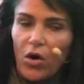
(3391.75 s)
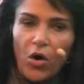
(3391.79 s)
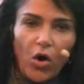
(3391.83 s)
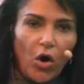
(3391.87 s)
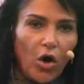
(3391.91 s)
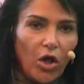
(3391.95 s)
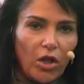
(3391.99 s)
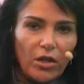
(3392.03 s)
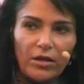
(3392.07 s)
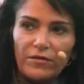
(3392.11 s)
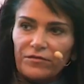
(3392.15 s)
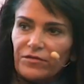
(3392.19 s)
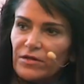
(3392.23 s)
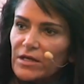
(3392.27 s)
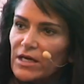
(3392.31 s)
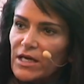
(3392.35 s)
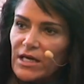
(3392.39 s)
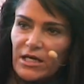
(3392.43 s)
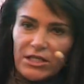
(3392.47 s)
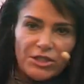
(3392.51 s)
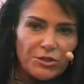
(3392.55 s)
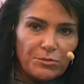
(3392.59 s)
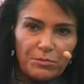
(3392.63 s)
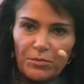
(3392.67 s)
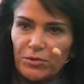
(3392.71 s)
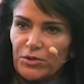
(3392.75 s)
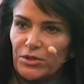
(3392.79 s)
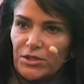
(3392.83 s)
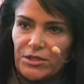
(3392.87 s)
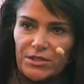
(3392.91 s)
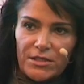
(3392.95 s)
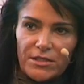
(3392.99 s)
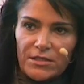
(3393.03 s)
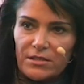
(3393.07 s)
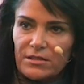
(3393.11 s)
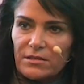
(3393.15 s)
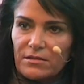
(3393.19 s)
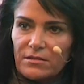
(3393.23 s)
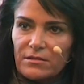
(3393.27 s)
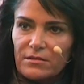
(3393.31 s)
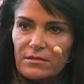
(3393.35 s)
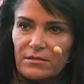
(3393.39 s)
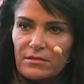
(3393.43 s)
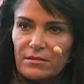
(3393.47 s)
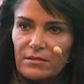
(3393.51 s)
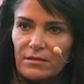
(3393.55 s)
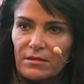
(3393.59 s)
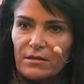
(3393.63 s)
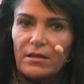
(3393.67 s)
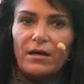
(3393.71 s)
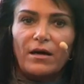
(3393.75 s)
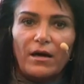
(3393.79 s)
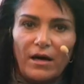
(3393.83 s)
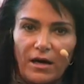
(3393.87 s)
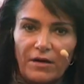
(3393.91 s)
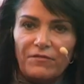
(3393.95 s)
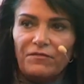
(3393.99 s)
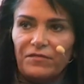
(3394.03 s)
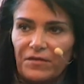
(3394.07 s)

All of the experts are